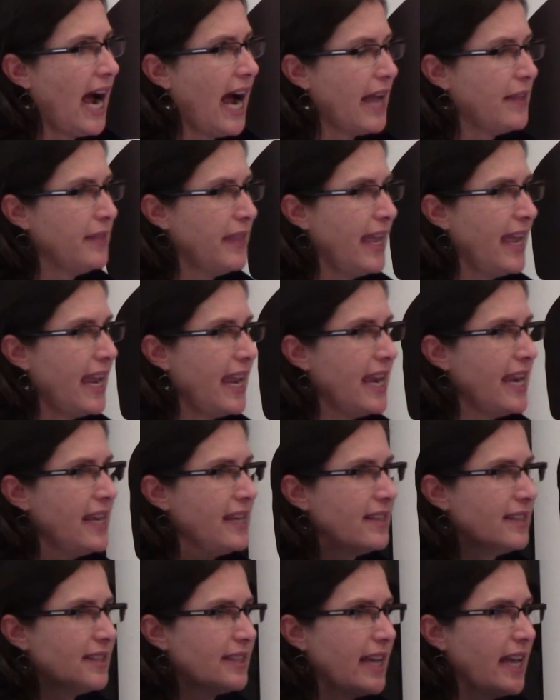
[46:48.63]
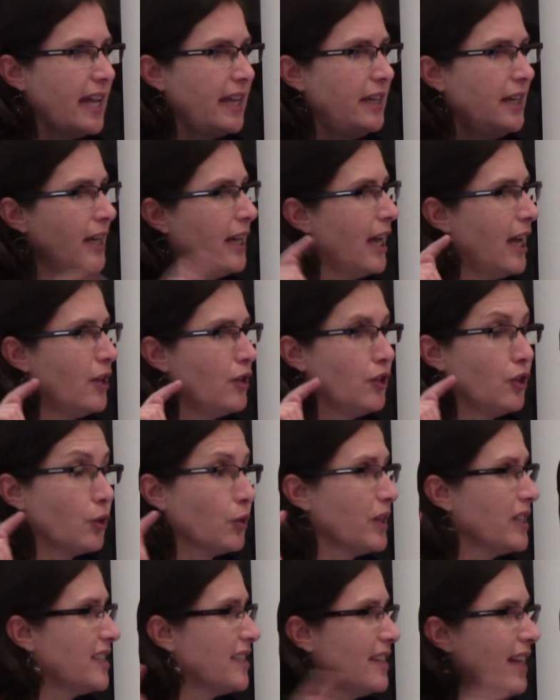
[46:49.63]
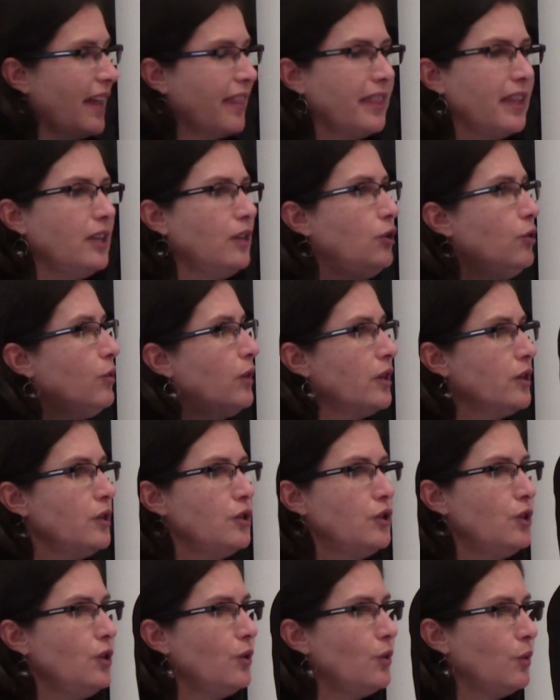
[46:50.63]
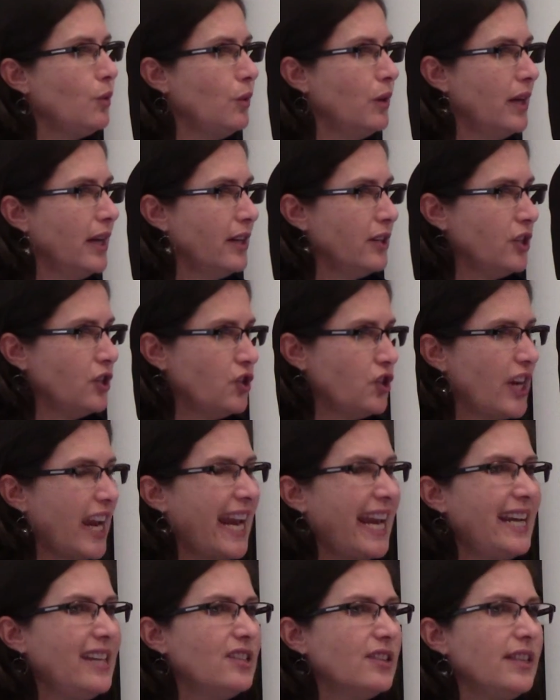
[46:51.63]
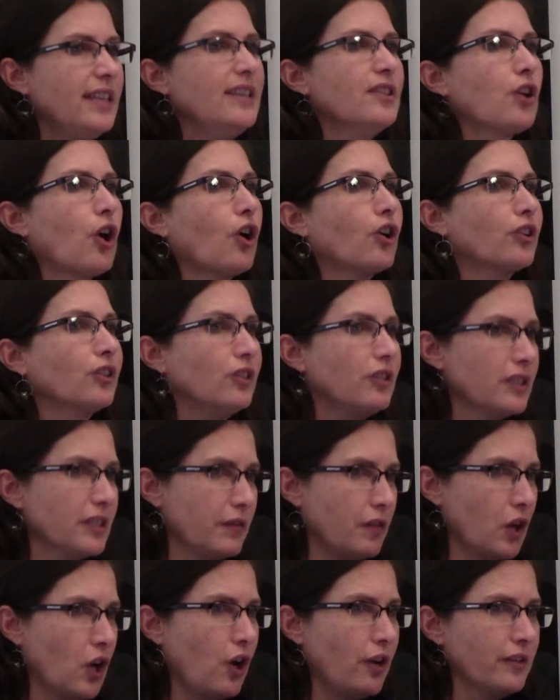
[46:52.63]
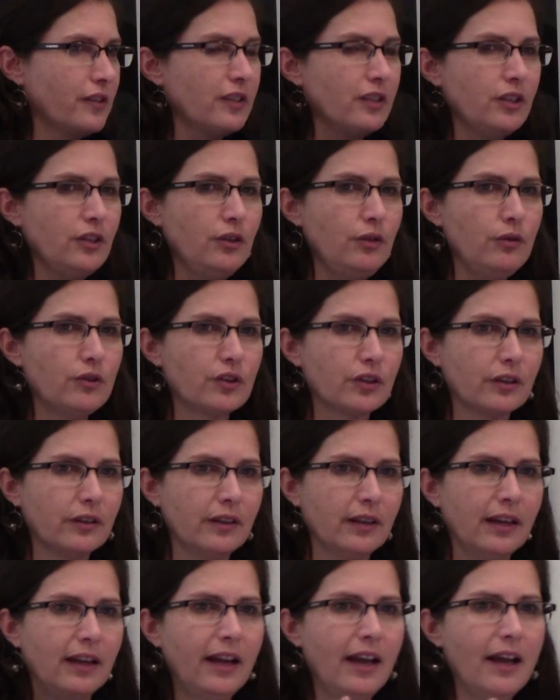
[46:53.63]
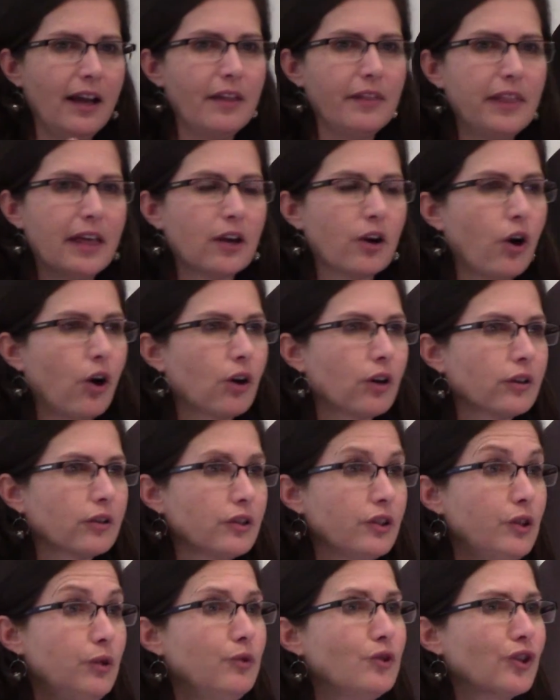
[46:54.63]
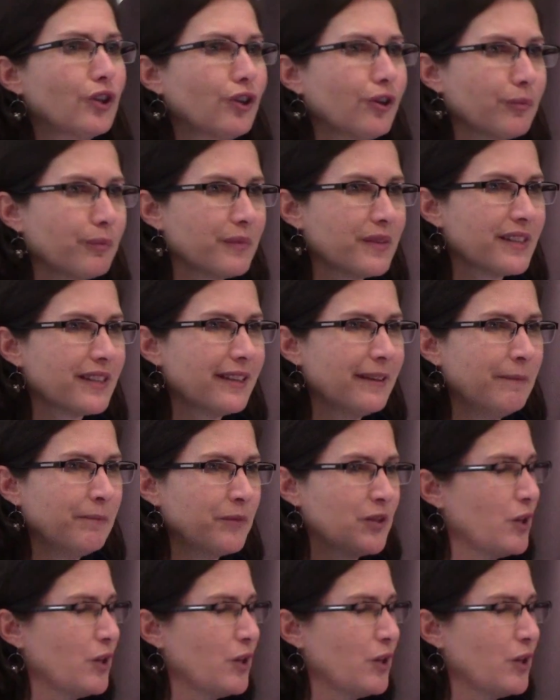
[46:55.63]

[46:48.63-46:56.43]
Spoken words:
And they said, there is nothing you can do to change these articles of the Constitution that are 2 terms.